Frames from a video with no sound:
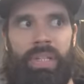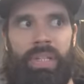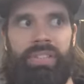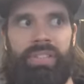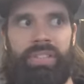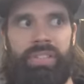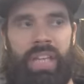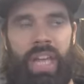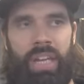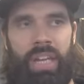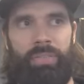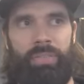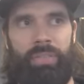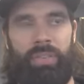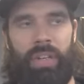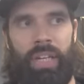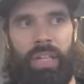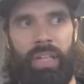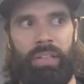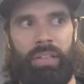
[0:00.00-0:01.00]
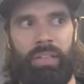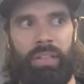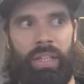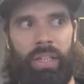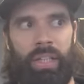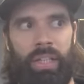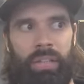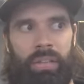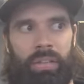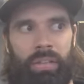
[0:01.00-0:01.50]
safe
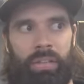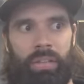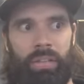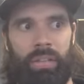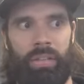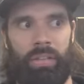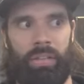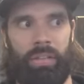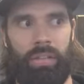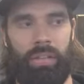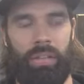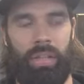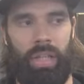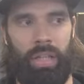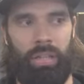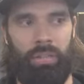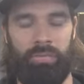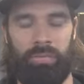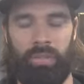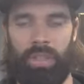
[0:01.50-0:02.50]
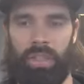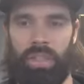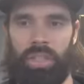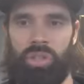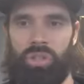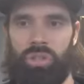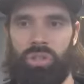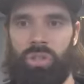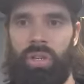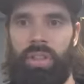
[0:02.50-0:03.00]
and really
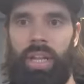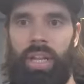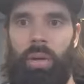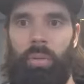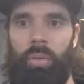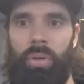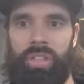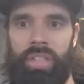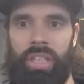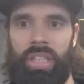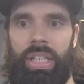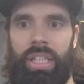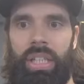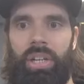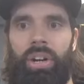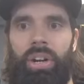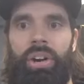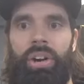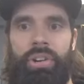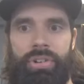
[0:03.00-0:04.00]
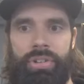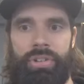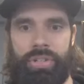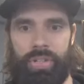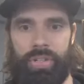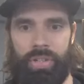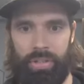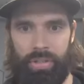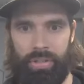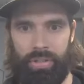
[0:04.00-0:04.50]
sure that I wasn't going to get hurt.
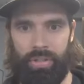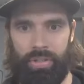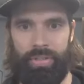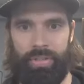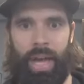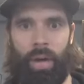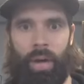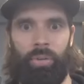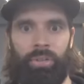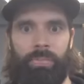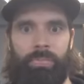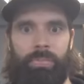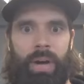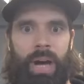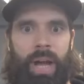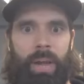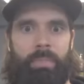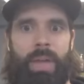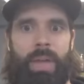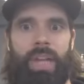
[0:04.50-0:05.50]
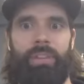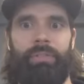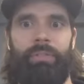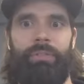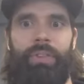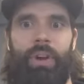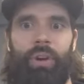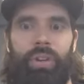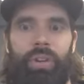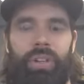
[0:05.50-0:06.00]
That was my main
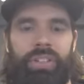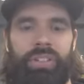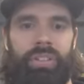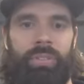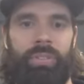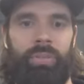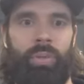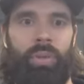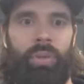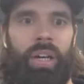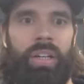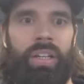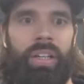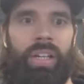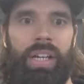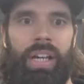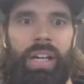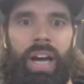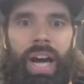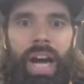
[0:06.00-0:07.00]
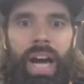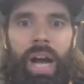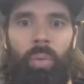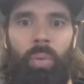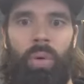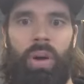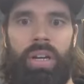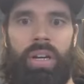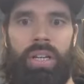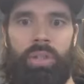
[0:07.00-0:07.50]
focus of what I
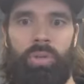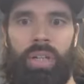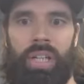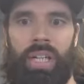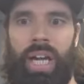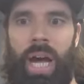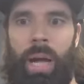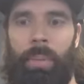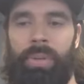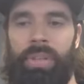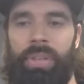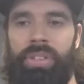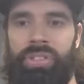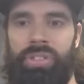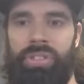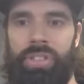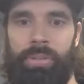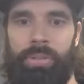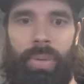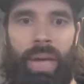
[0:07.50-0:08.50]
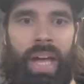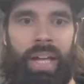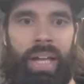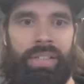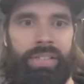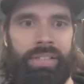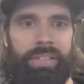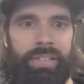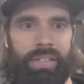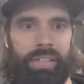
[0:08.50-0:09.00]
wanted to accomplish this
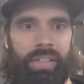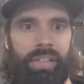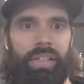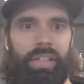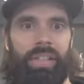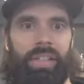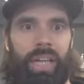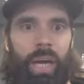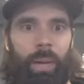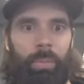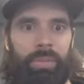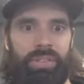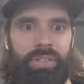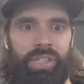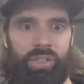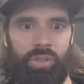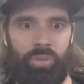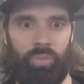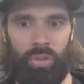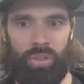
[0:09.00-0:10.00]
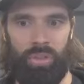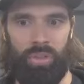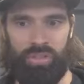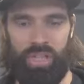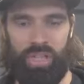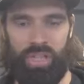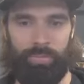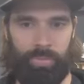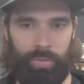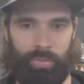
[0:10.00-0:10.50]
past competition, was,
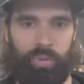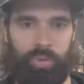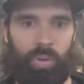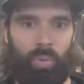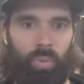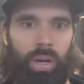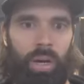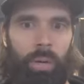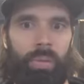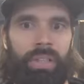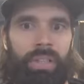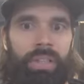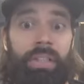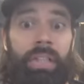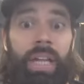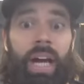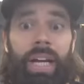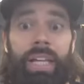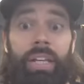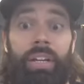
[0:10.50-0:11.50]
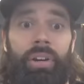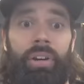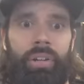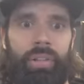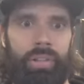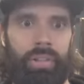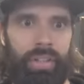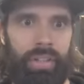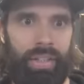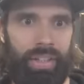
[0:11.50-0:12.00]
yes, perform well, but not get hurt,
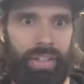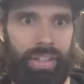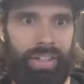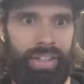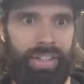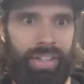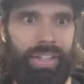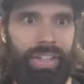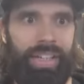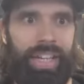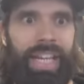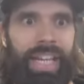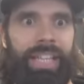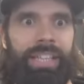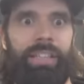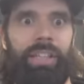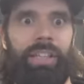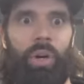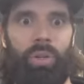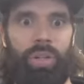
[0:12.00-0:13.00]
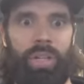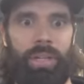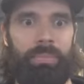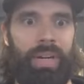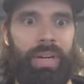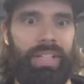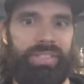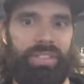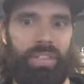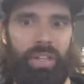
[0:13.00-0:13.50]
and loading
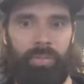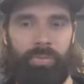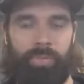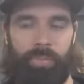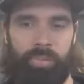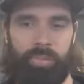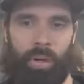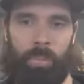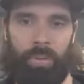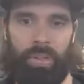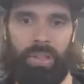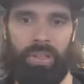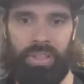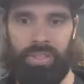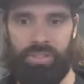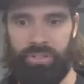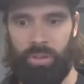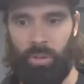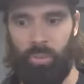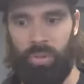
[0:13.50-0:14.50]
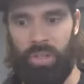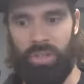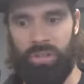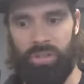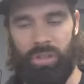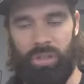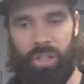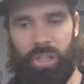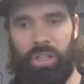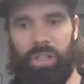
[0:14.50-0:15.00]
myself appropriately. So we
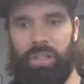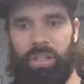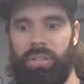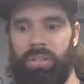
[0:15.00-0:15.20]
took